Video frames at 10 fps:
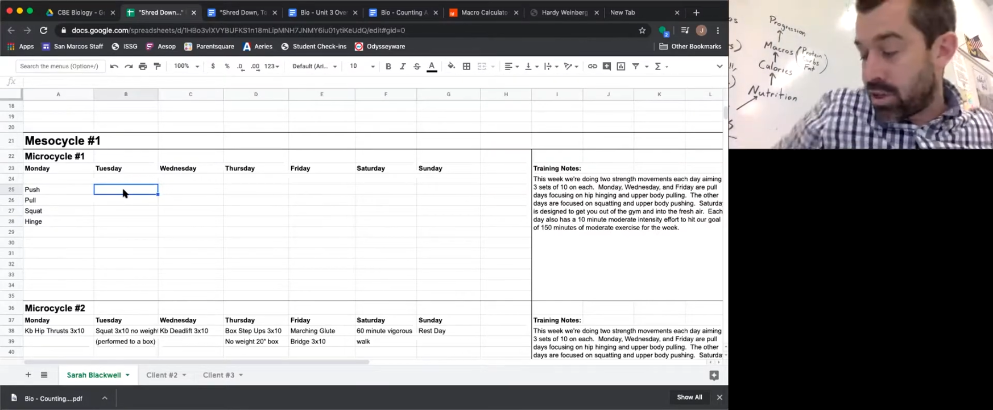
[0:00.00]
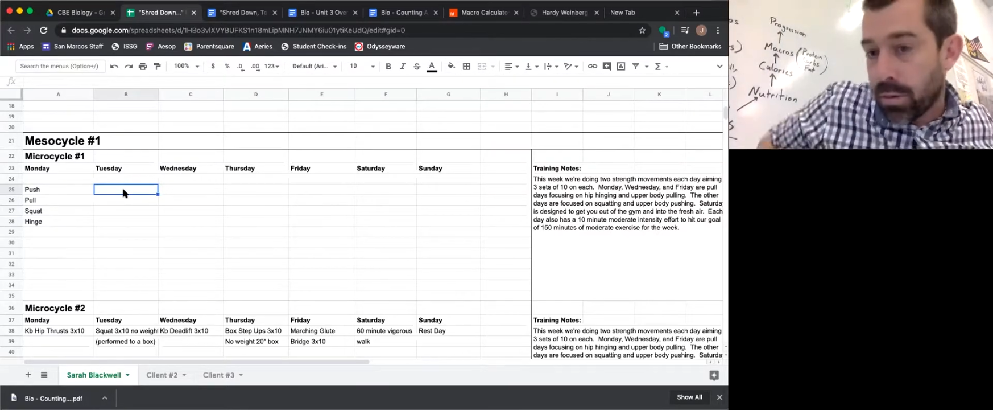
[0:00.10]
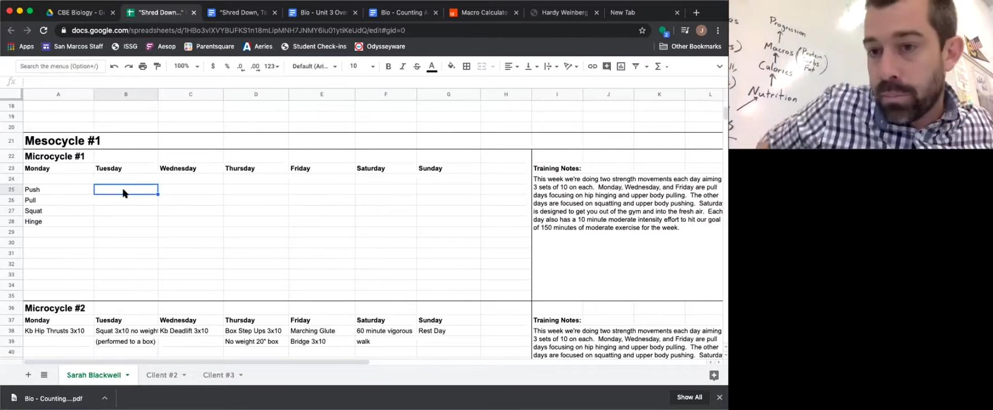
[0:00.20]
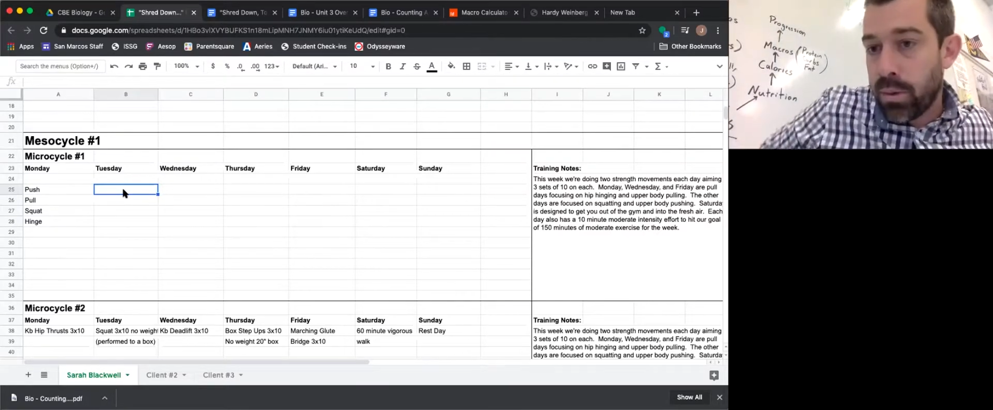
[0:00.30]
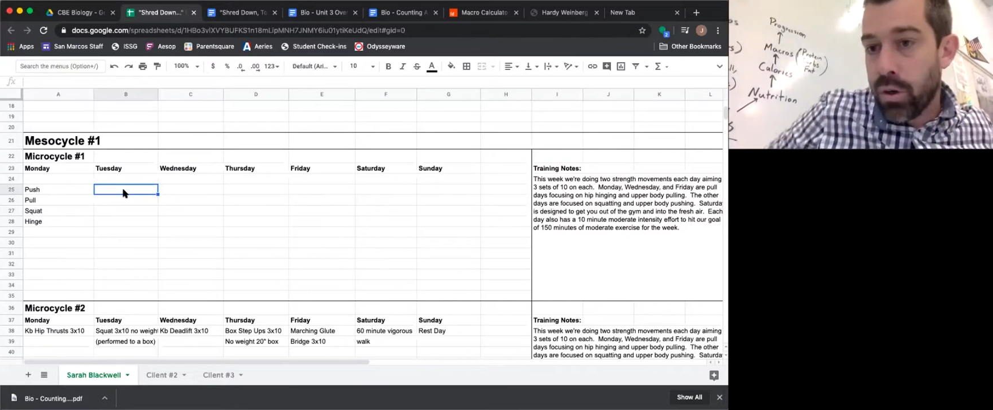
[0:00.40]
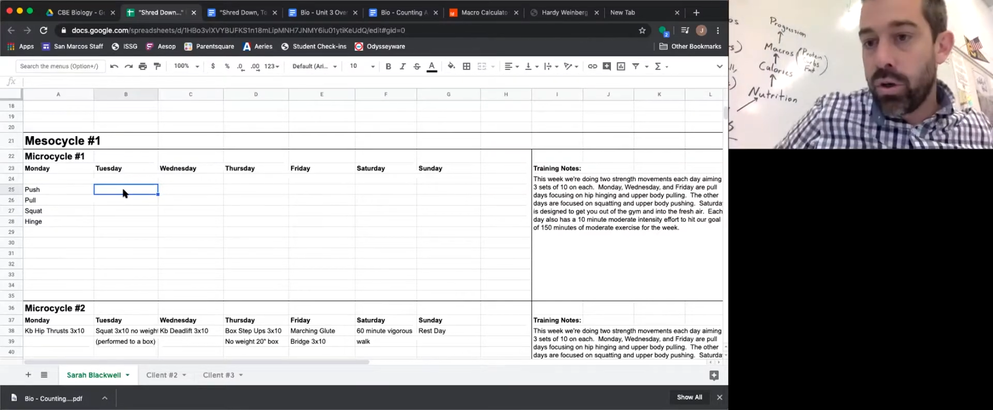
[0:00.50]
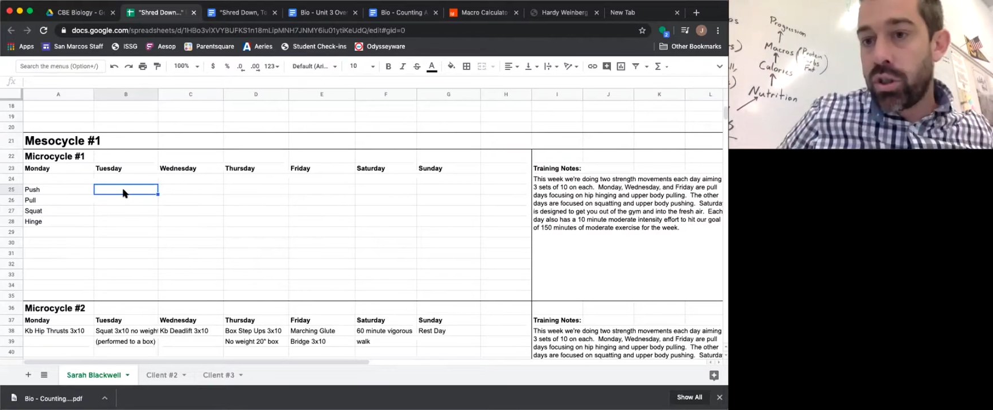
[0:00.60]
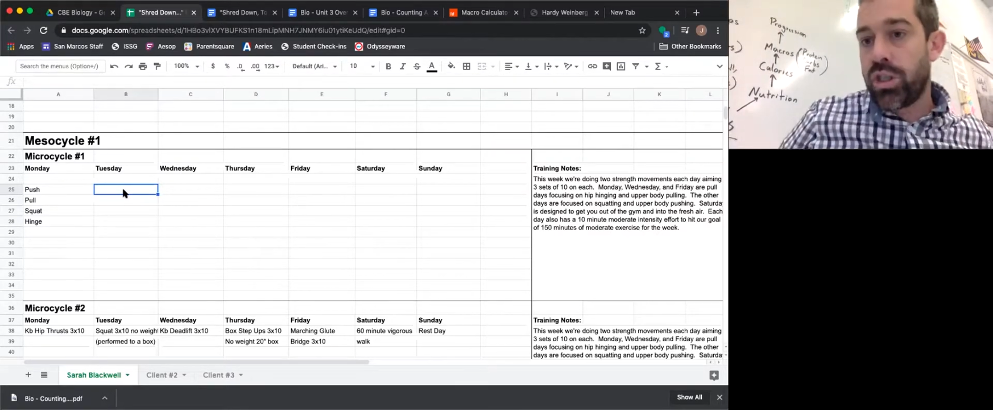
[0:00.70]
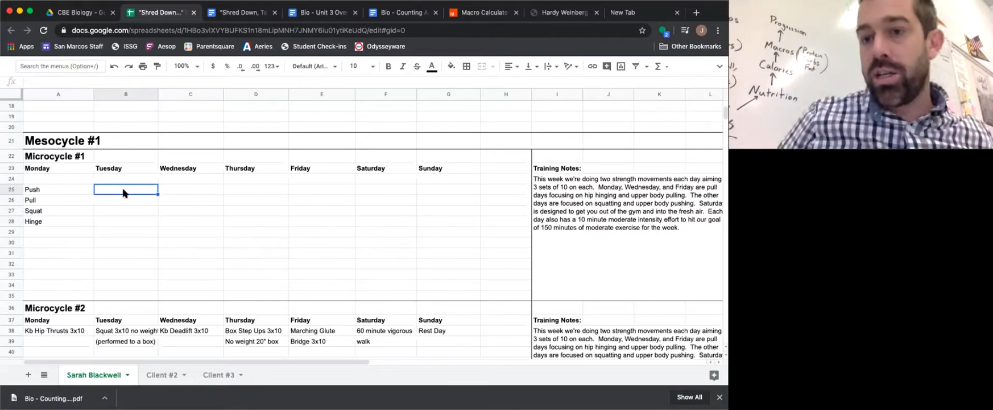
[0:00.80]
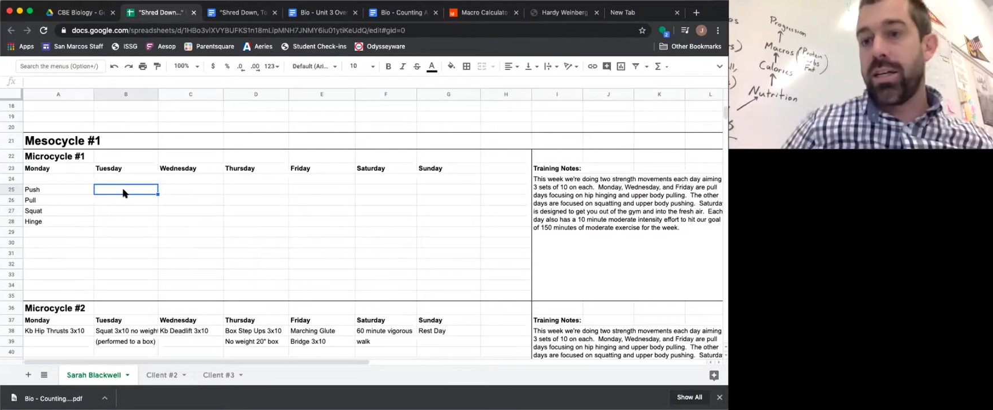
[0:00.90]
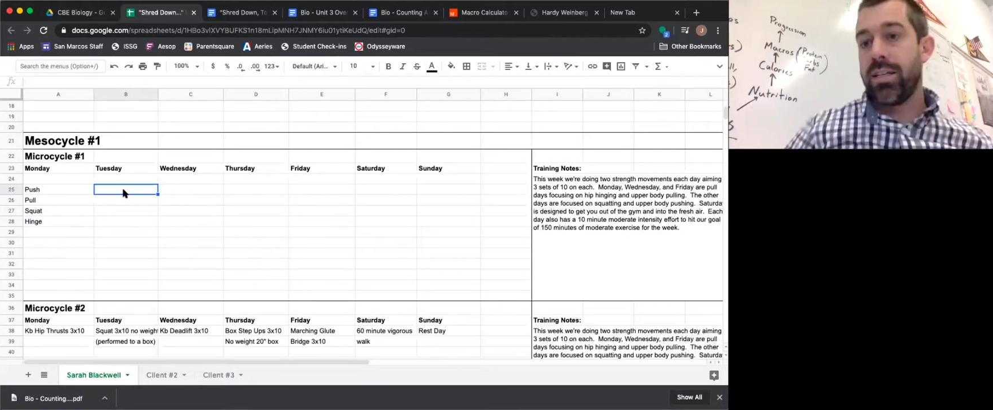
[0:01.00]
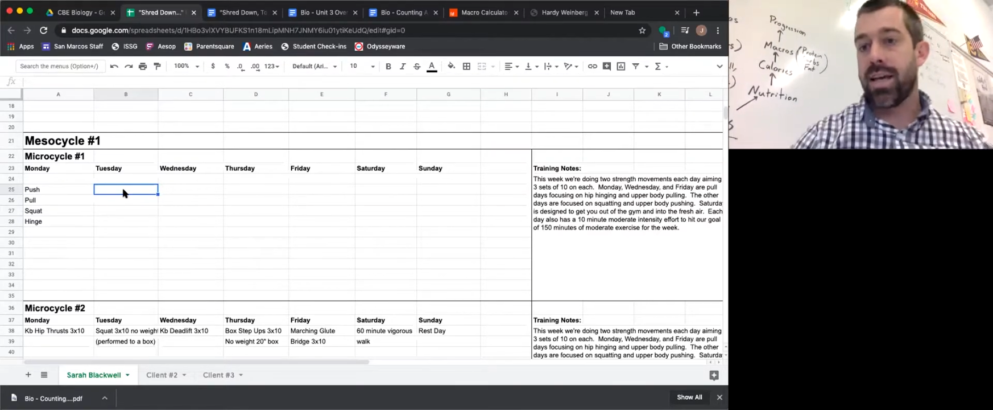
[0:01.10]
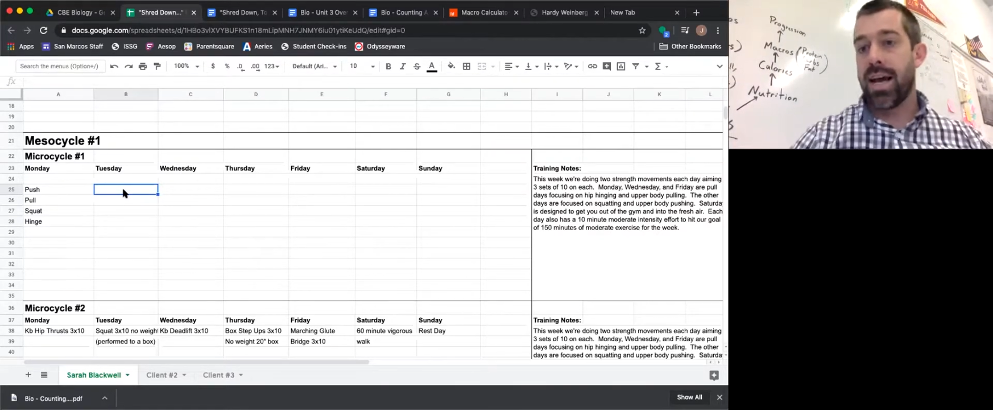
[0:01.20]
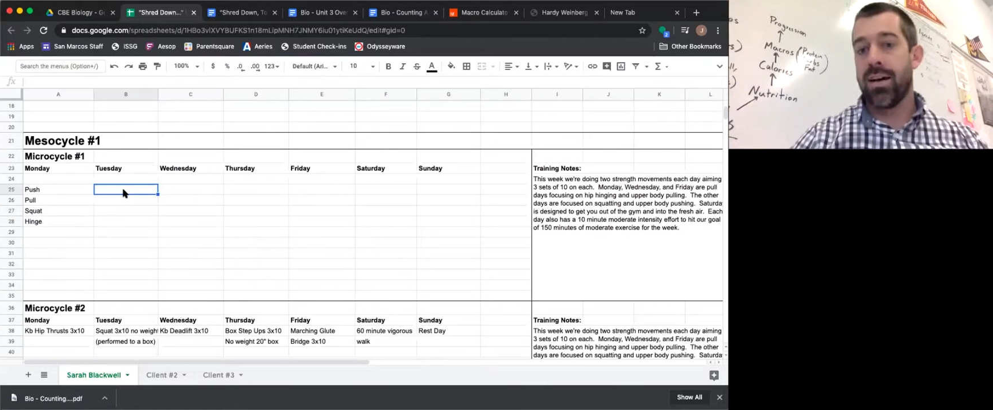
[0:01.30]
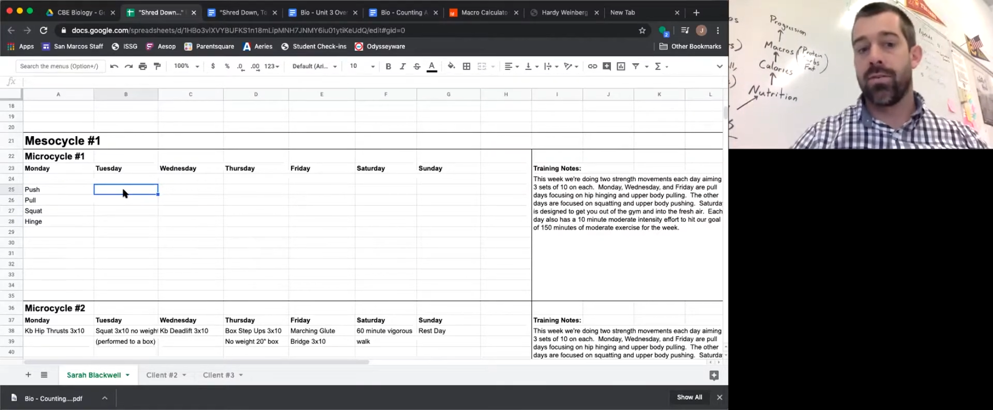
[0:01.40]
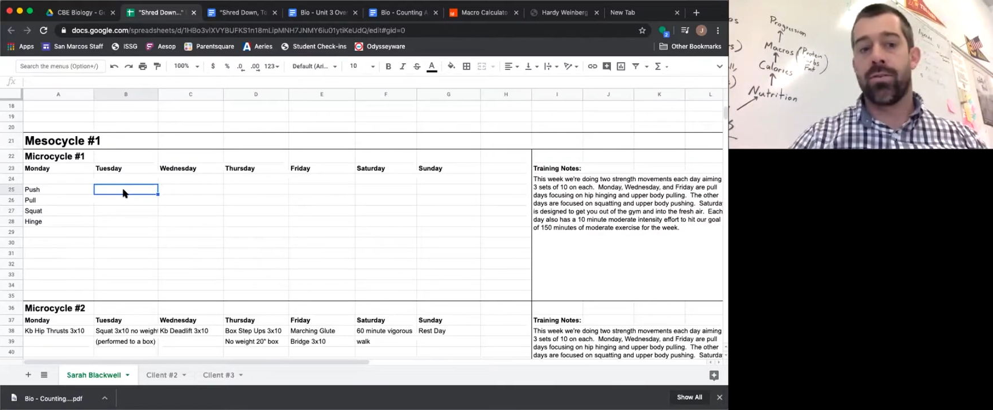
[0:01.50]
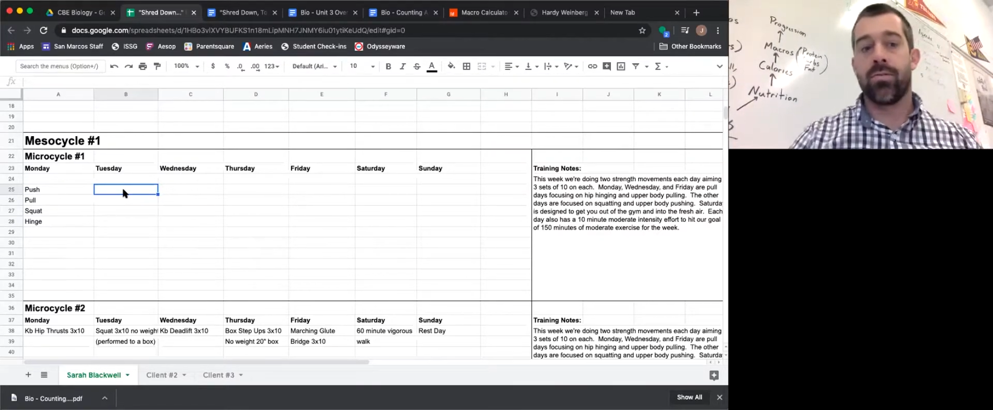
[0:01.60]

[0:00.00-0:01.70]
you're pushing down,